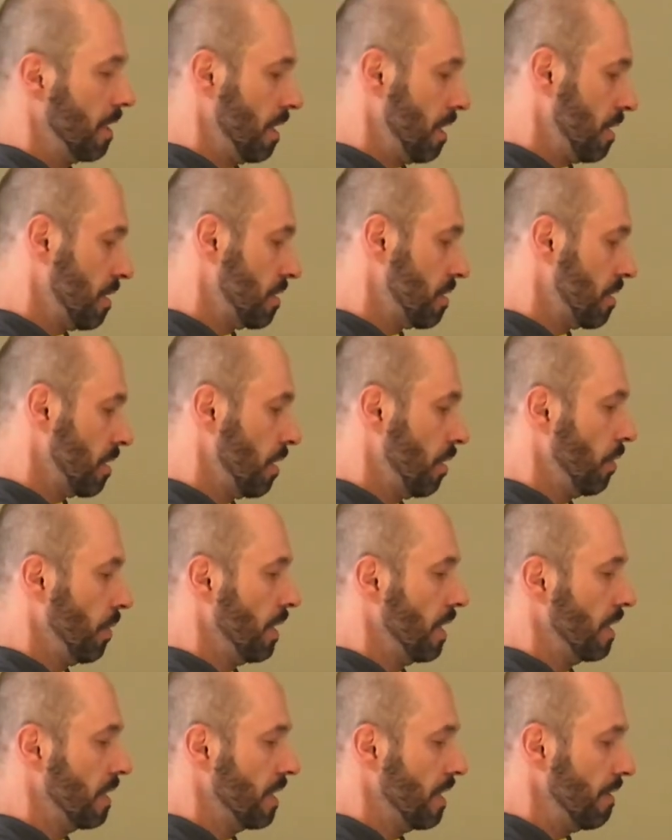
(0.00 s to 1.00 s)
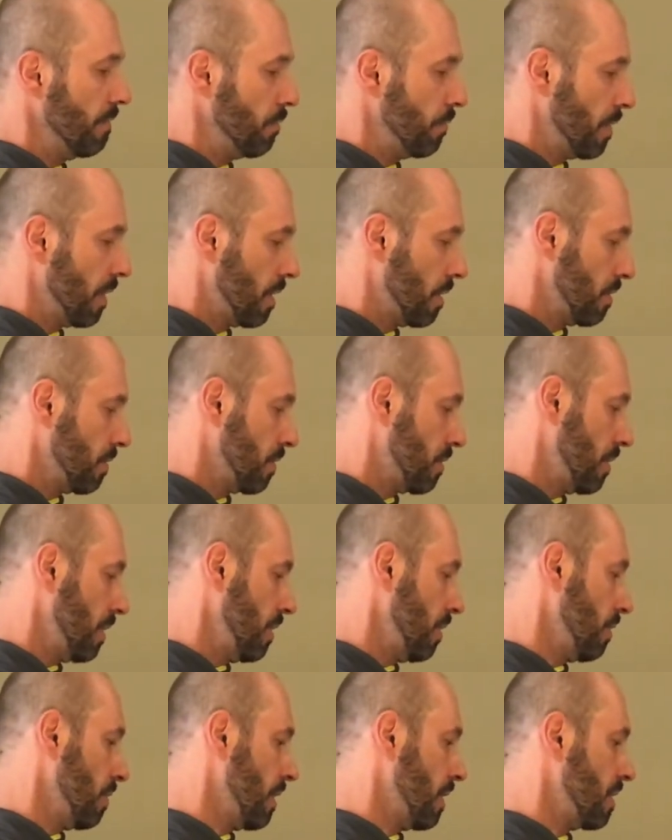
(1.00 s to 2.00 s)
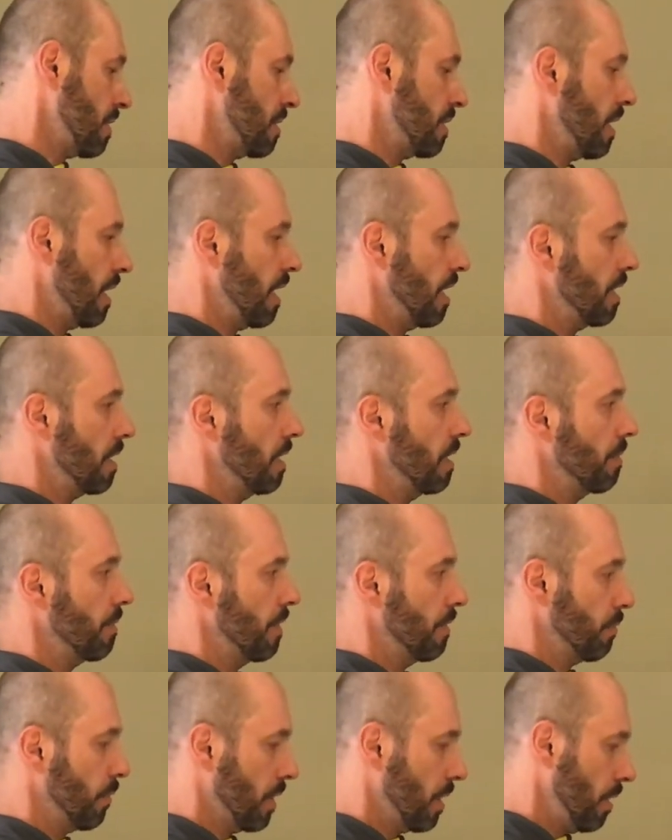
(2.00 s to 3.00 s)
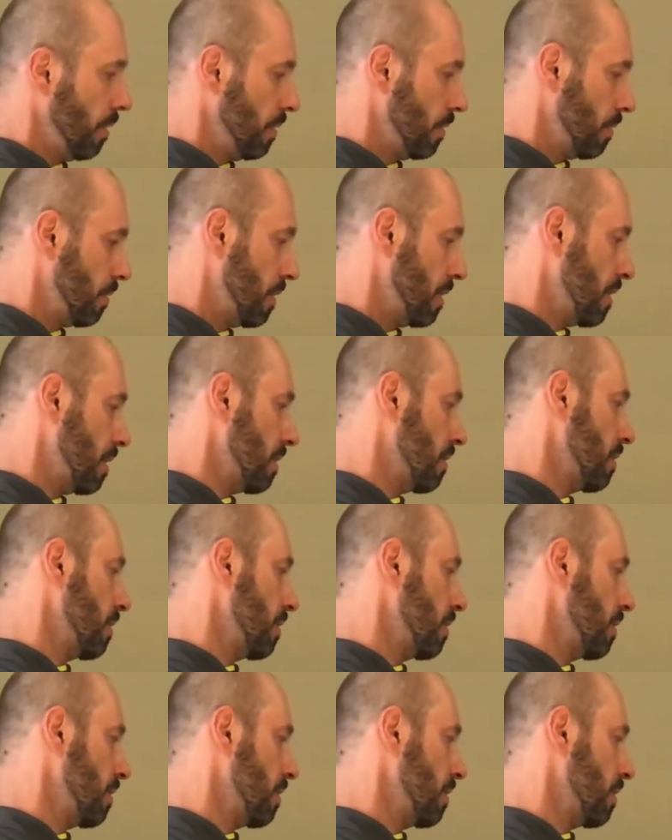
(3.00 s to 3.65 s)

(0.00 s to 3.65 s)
So if we continue, let's say, if we go into the